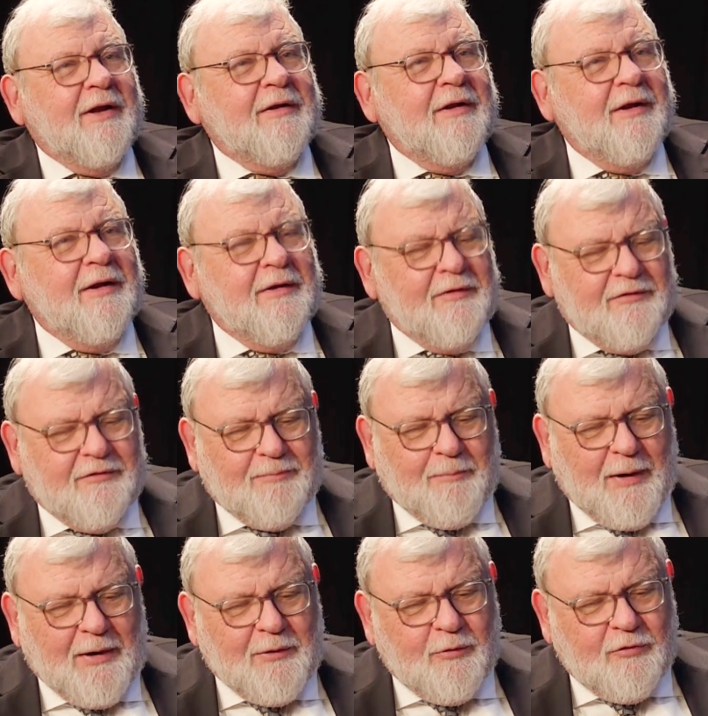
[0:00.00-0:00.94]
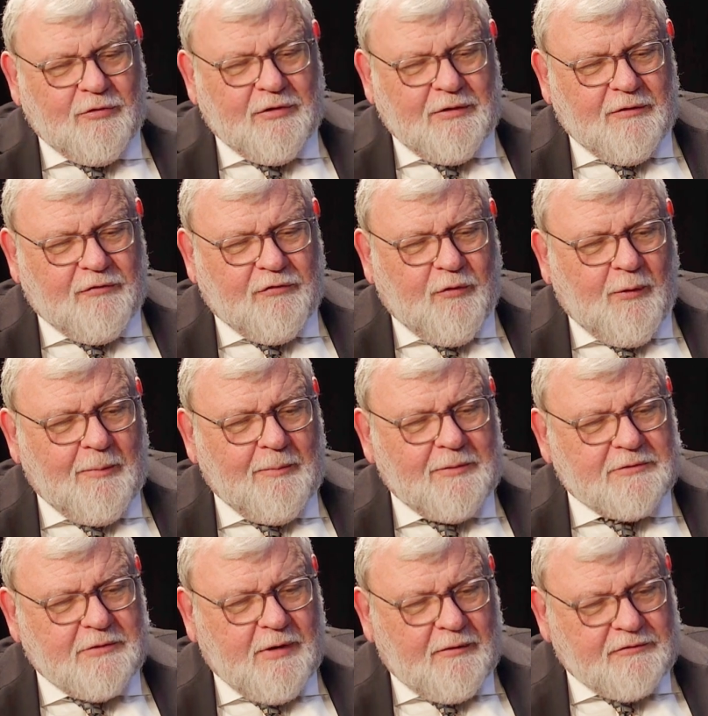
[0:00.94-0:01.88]
is by using the
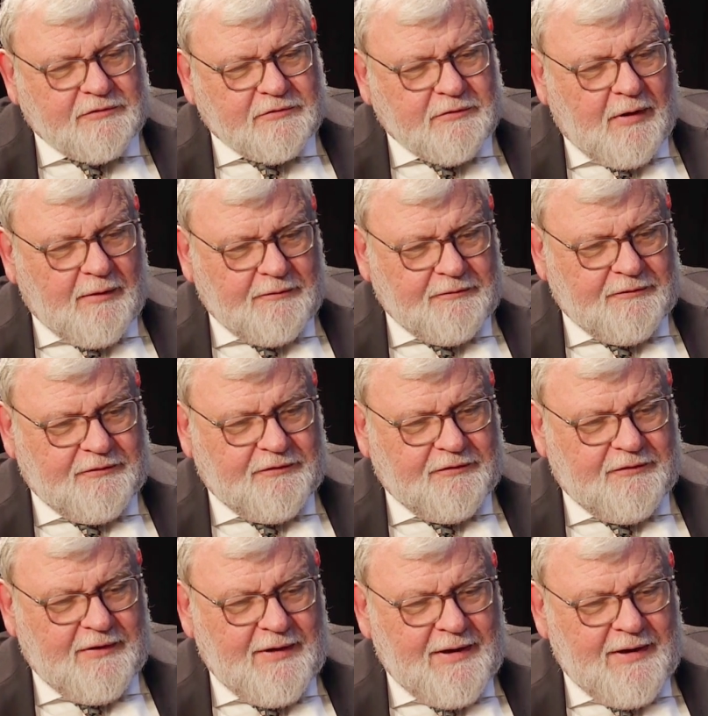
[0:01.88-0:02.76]
formula of love,